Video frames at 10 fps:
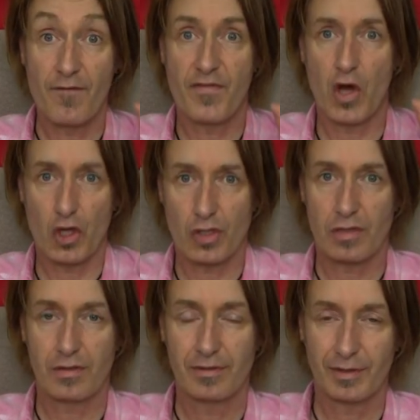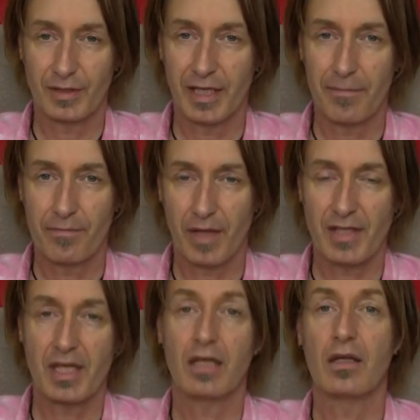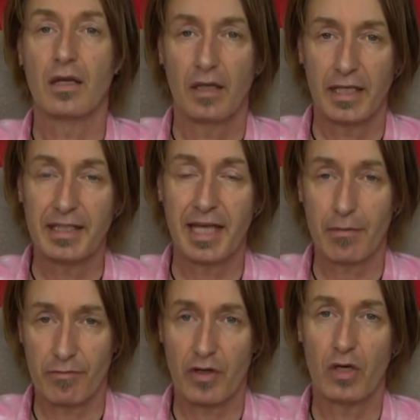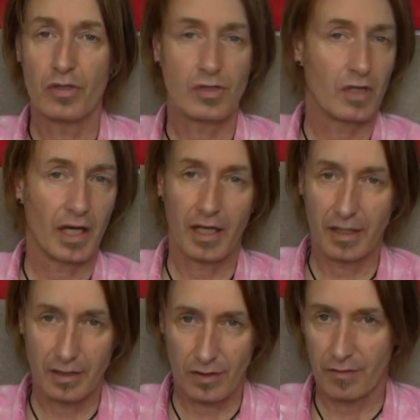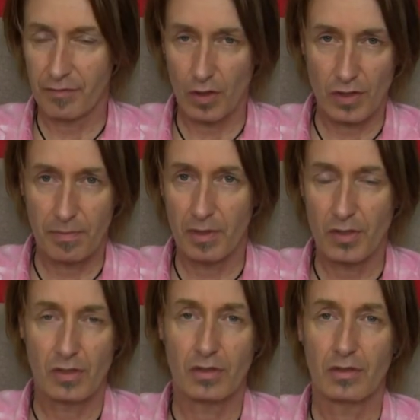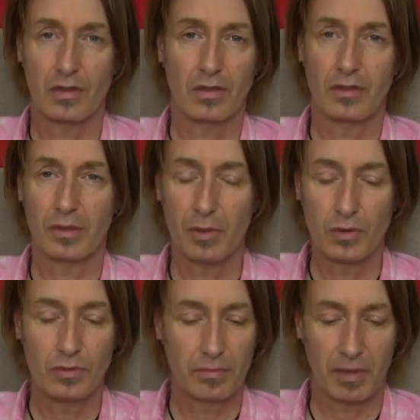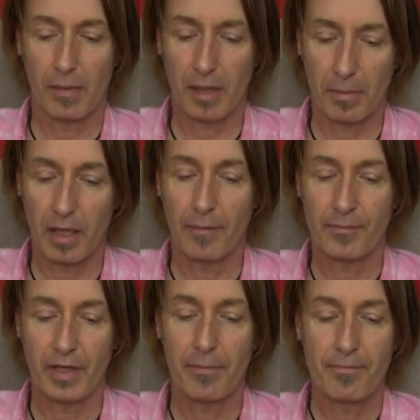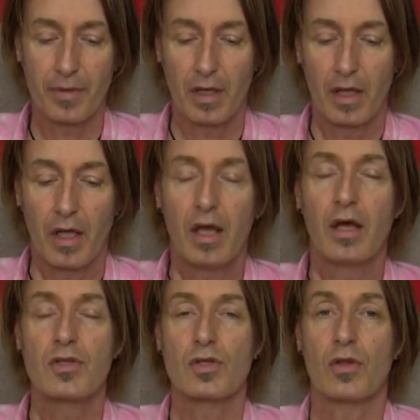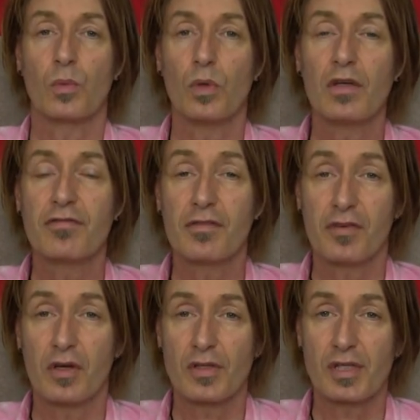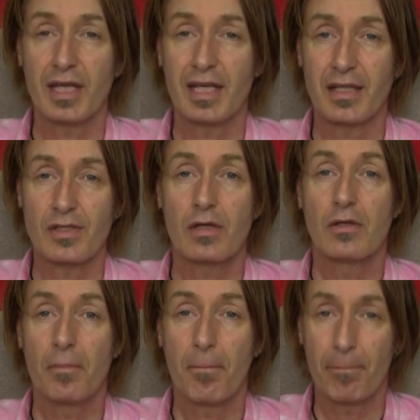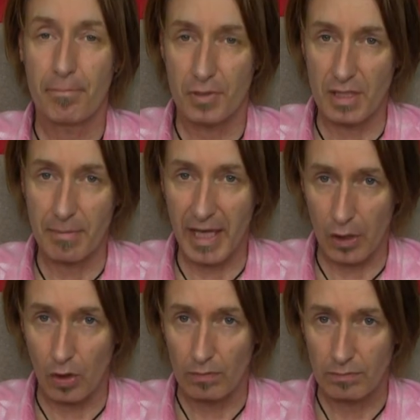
First, okay? As in, he came first and the first person on the moon, blah, blah, blah, yeah? So the word for first is primero.